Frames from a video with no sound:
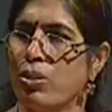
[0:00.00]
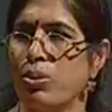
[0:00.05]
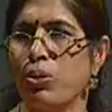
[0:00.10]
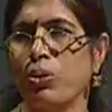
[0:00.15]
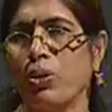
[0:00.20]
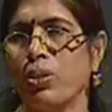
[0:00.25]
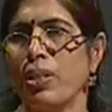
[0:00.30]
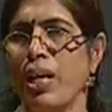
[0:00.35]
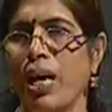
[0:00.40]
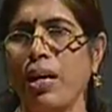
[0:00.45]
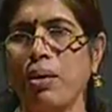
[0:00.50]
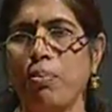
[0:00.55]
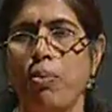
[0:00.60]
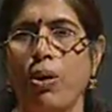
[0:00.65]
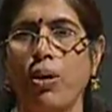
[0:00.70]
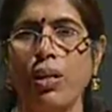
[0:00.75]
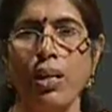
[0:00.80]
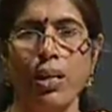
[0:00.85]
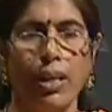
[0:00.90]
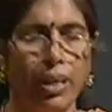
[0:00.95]
So on that
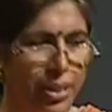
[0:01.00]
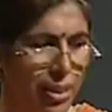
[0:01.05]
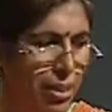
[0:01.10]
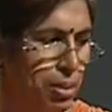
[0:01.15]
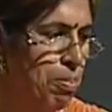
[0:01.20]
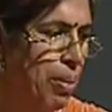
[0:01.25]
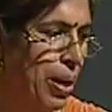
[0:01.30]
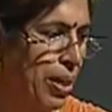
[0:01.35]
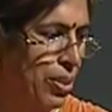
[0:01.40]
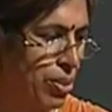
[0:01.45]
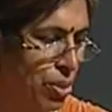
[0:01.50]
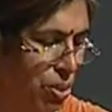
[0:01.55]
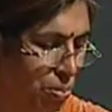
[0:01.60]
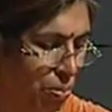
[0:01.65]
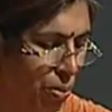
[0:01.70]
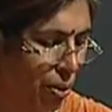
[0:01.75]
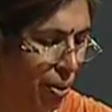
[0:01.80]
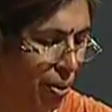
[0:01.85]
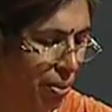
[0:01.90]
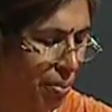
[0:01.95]
model it is based
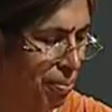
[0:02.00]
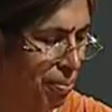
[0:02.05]
upon.